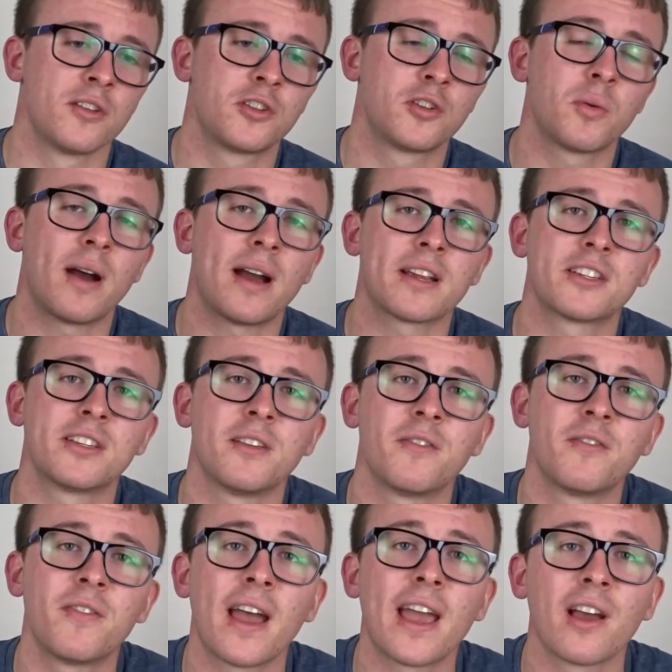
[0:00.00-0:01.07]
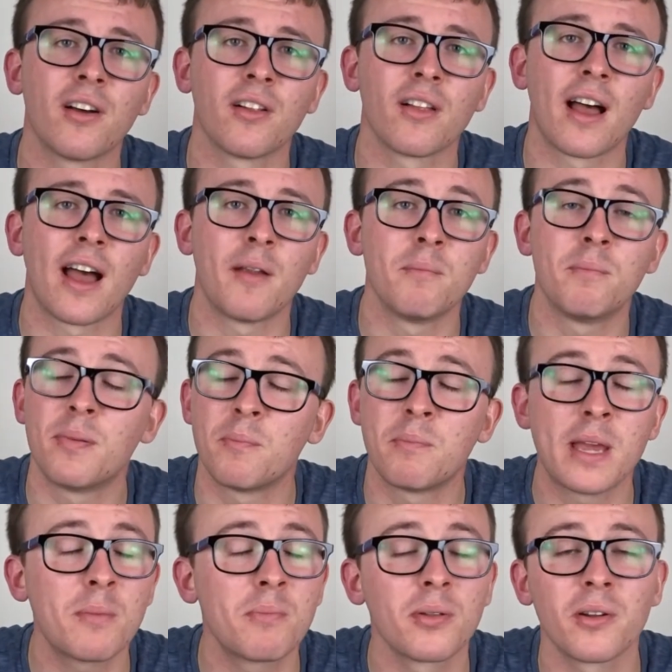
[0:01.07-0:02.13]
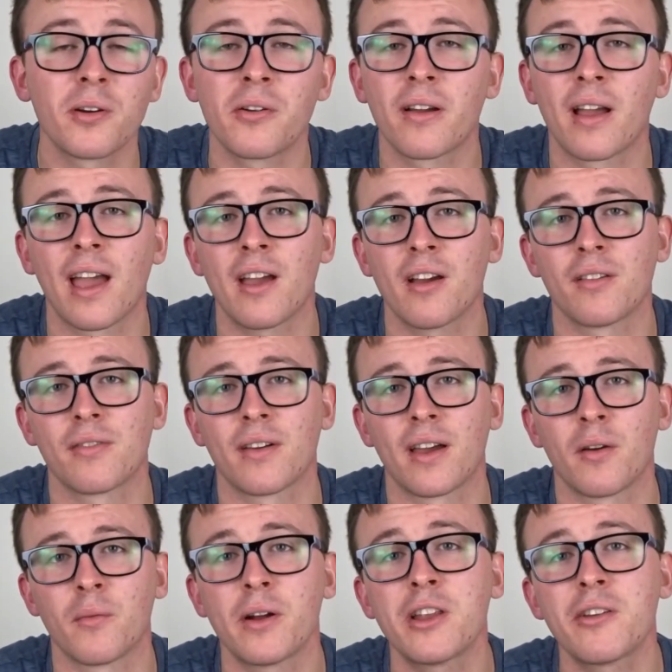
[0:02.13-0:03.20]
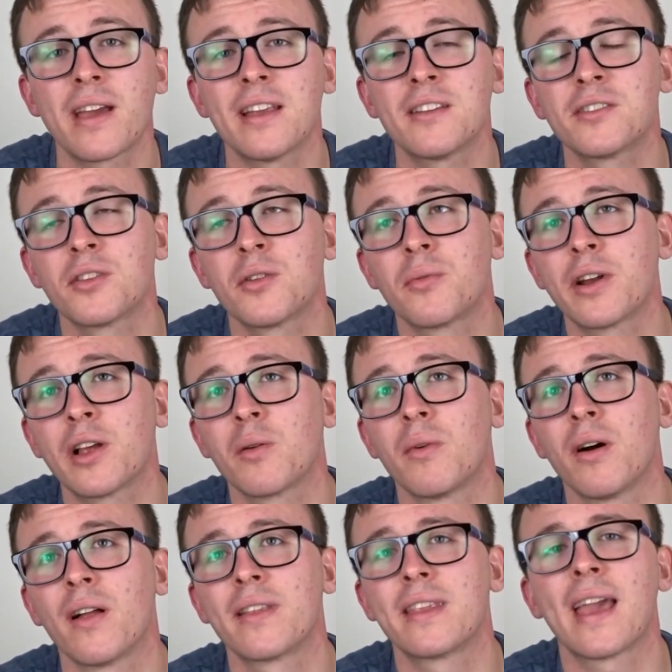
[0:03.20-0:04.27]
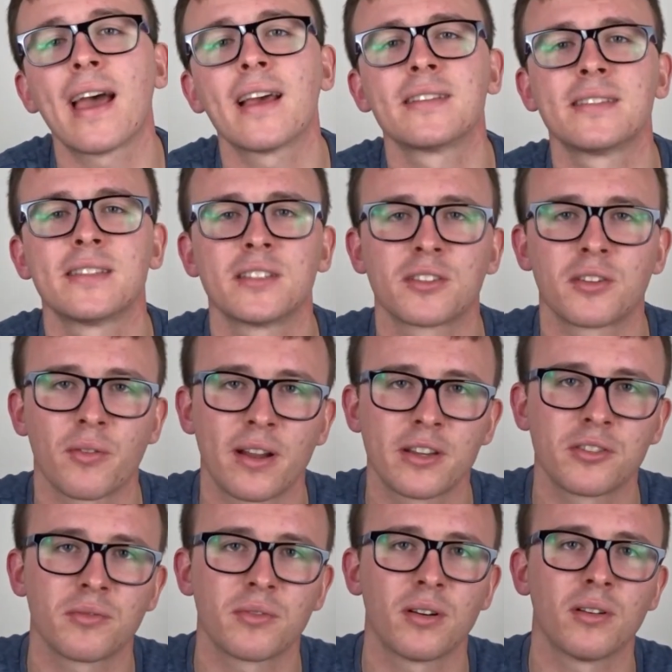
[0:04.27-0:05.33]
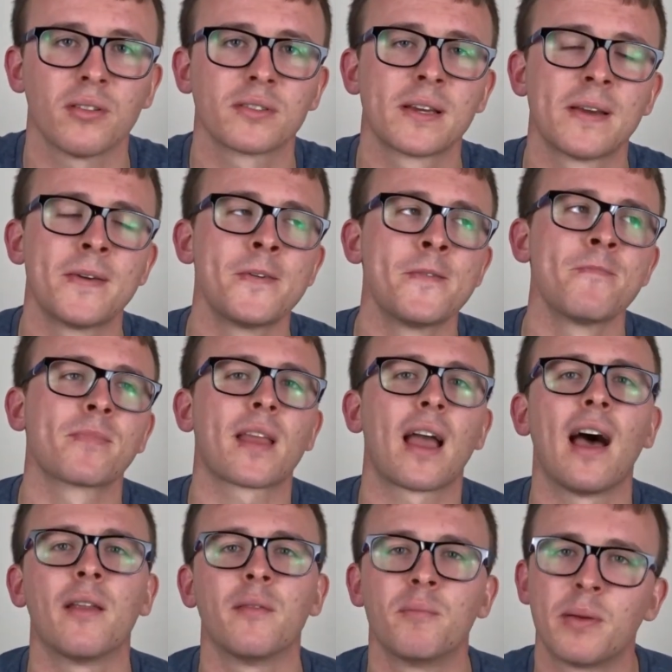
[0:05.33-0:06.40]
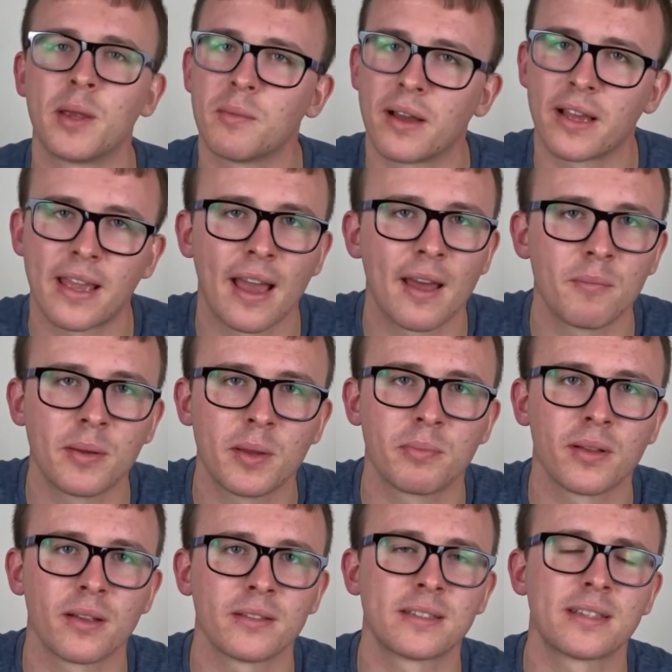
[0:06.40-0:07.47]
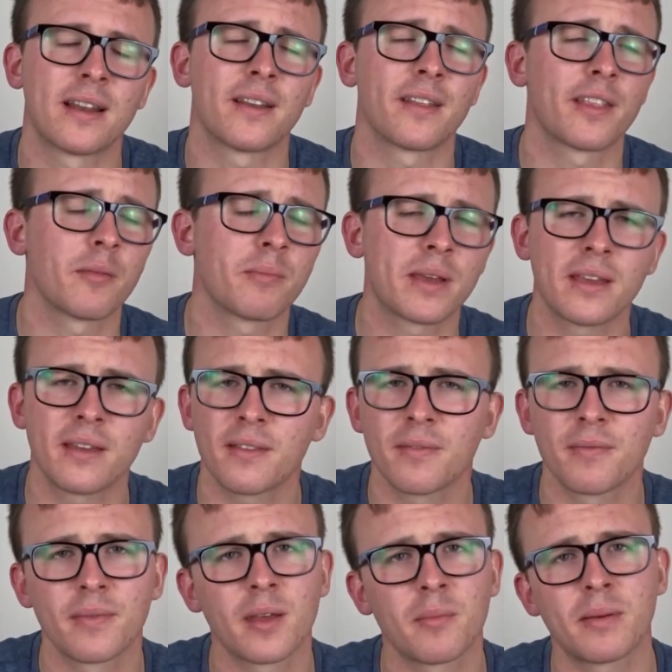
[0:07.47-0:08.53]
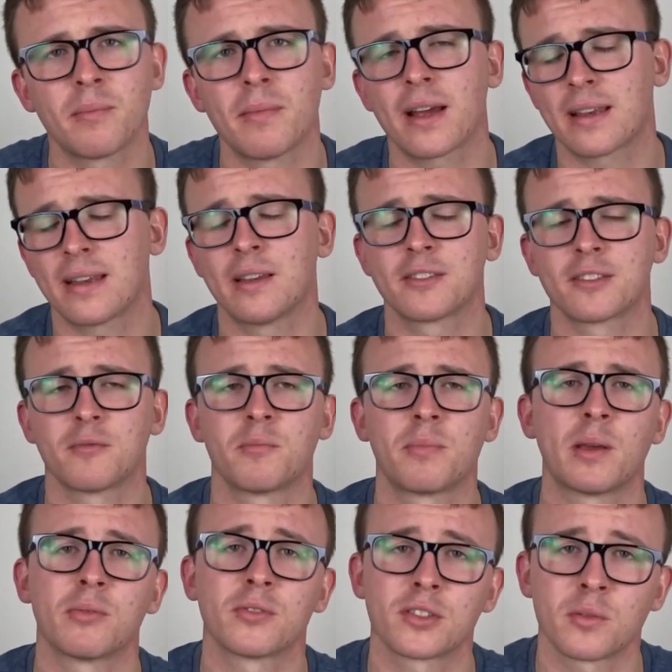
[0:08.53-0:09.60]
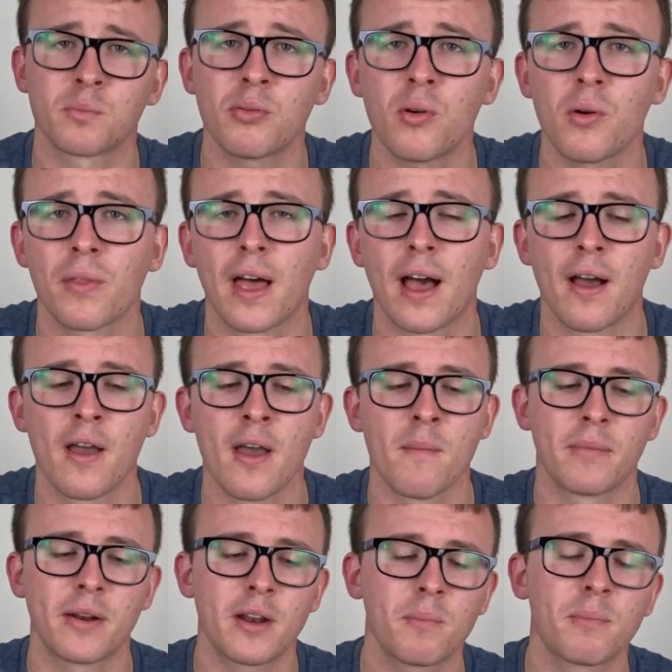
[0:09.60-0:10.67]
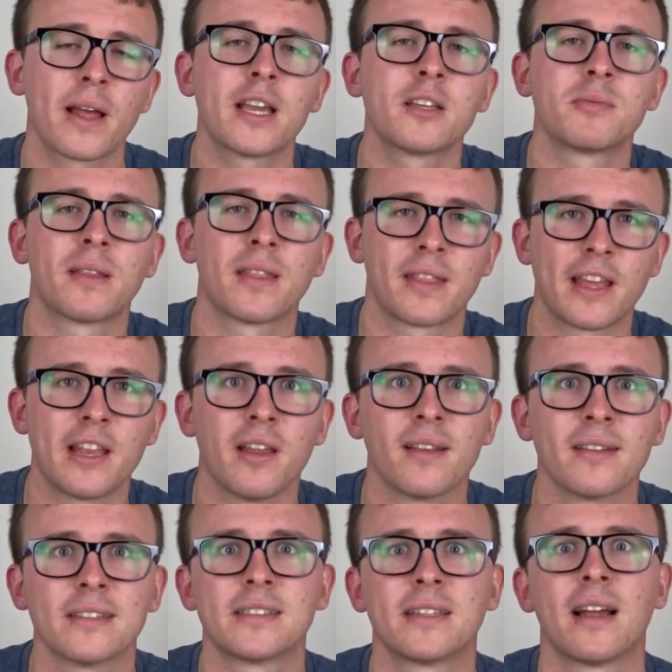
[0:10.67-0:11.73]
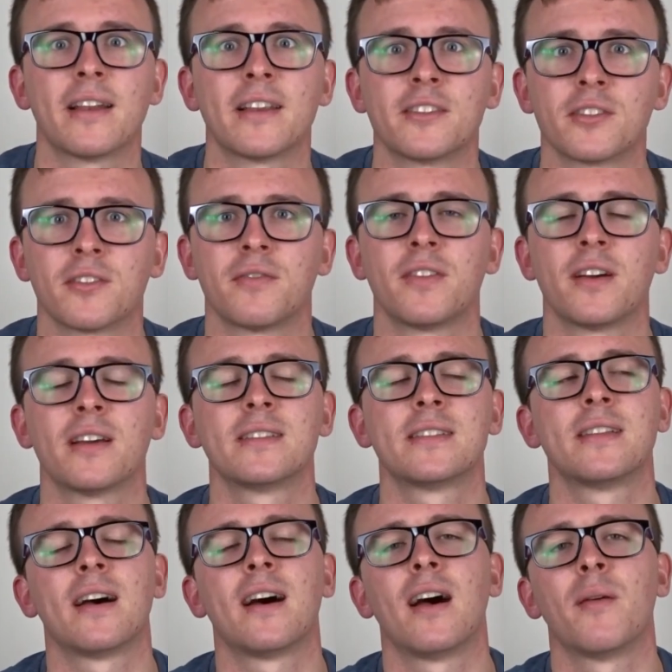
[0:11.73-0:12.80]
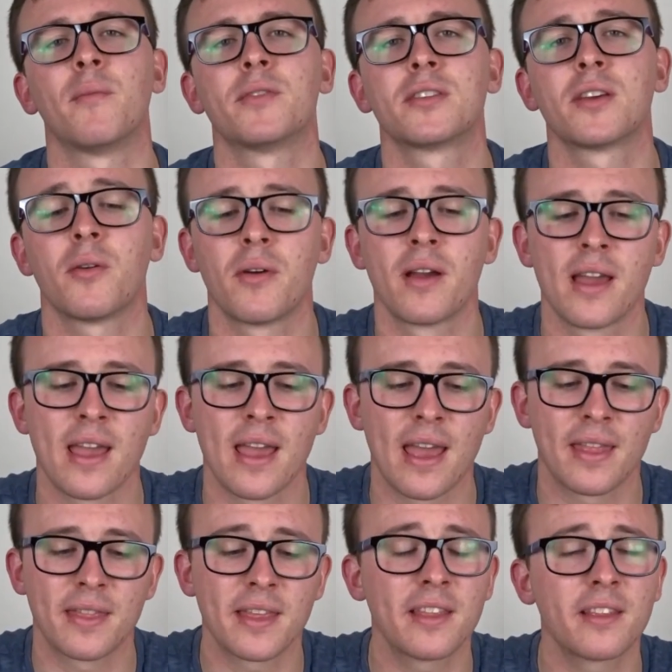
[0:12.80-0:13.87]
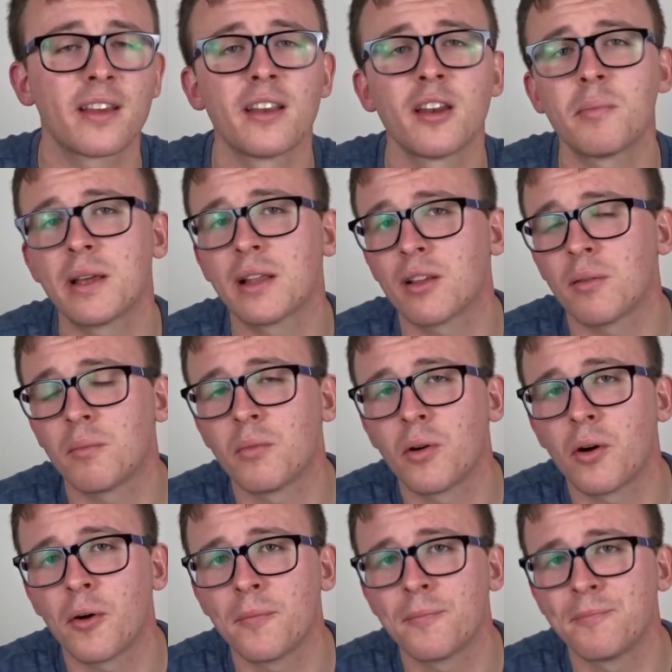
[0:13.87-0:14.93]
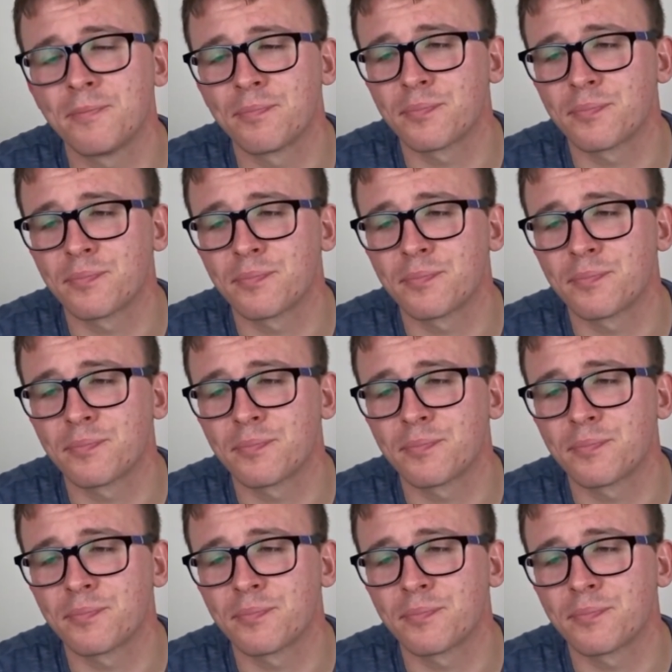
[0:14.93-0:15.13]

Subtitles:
to actually fail, and people are okay with it. When you get into the real world, yes, there's graduate roles, and people are understanding. There'll be mechanisms, people support that. But in a placement, they understand it's your first time, so they're going to be a lot more